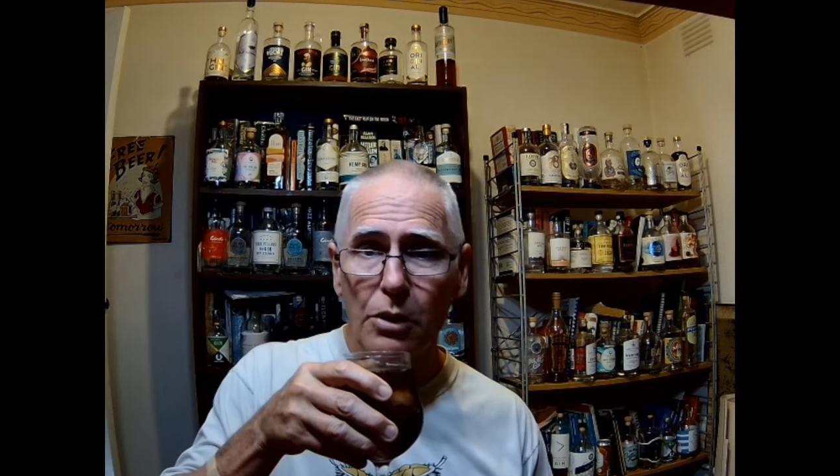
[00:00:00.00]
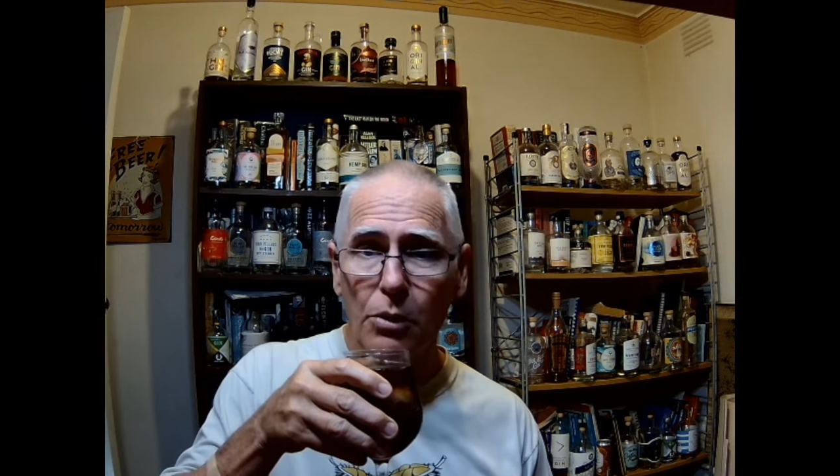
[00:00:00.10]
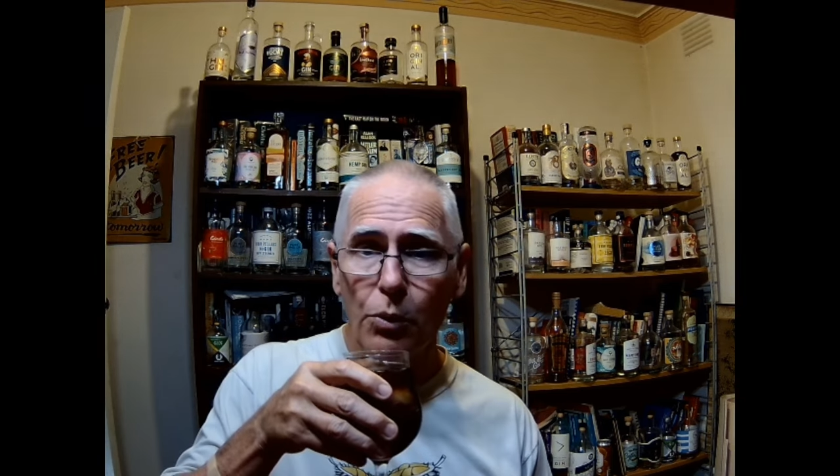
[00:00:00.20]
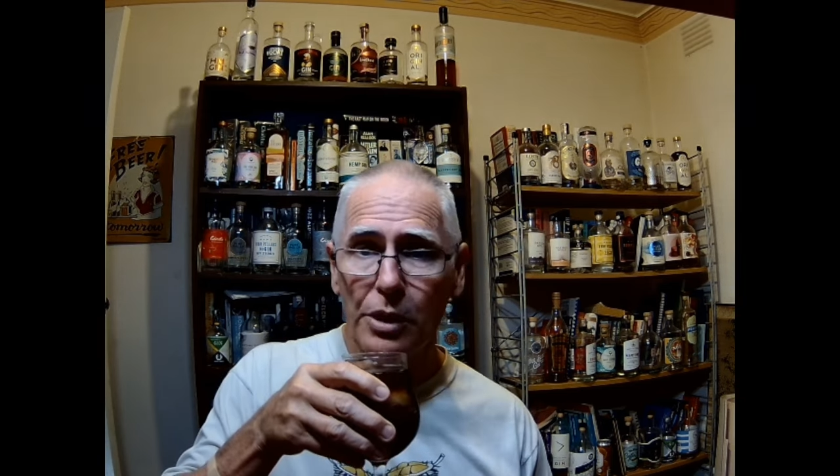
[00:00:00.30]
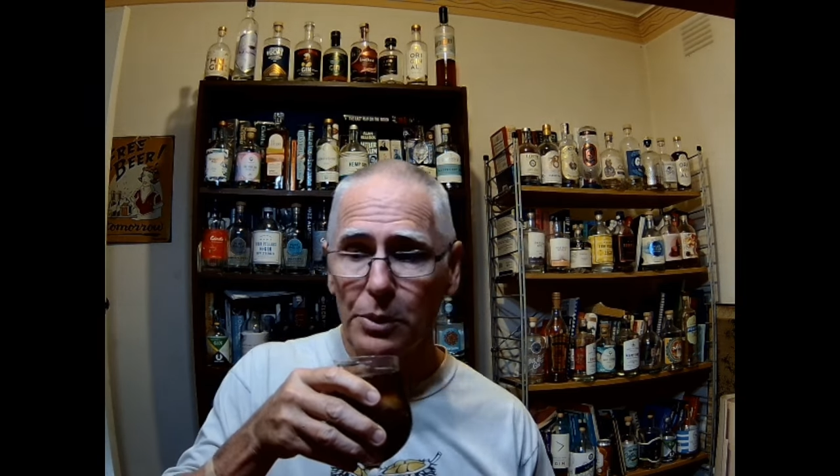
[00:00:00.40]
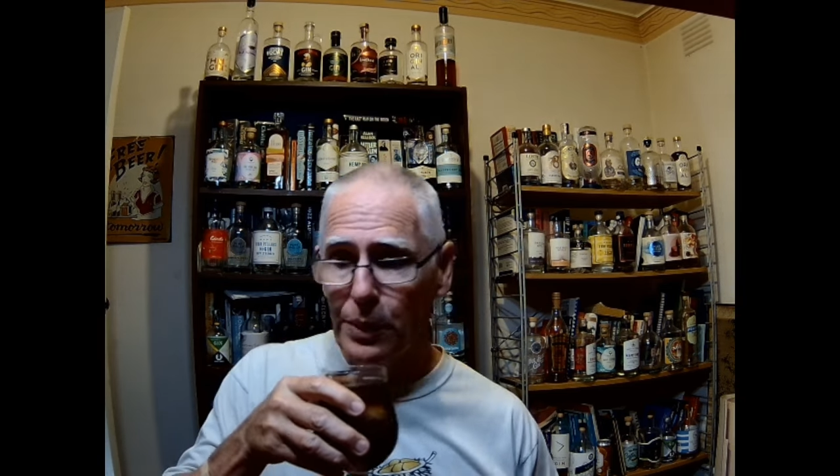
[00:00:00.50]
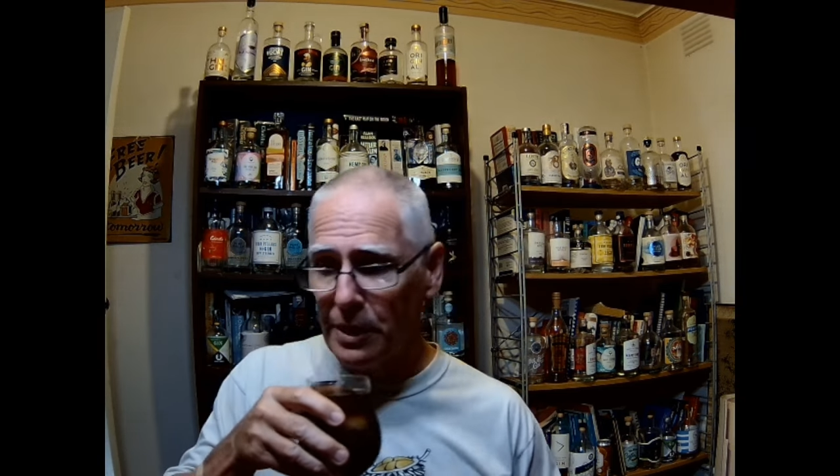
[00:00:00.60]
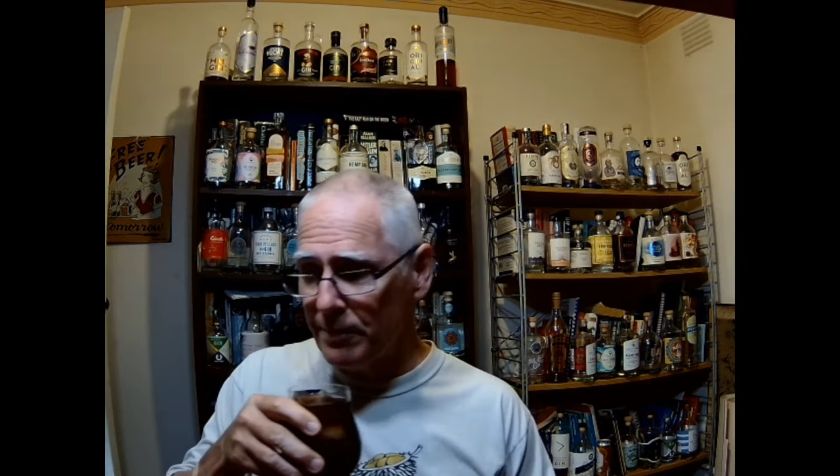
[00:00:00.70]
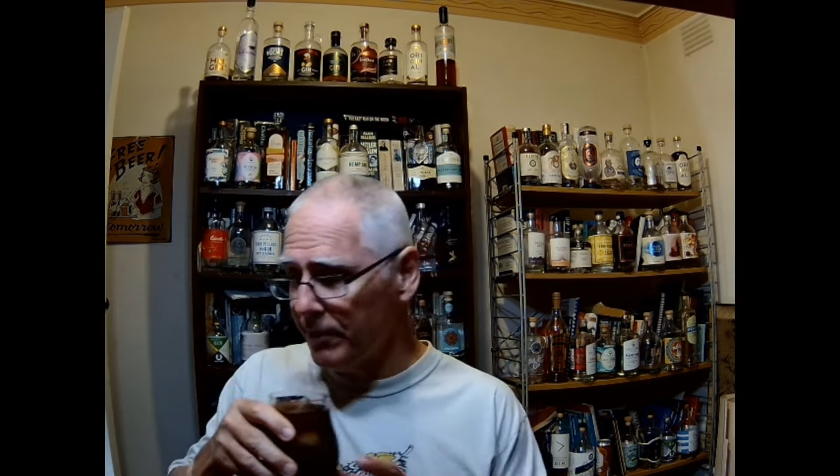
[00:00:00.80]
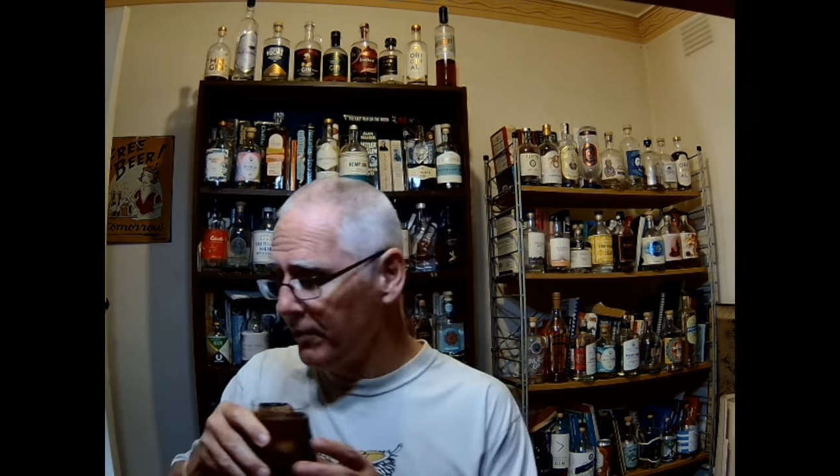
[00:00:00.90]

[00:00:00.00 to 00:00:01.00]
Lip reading: 1 to 1.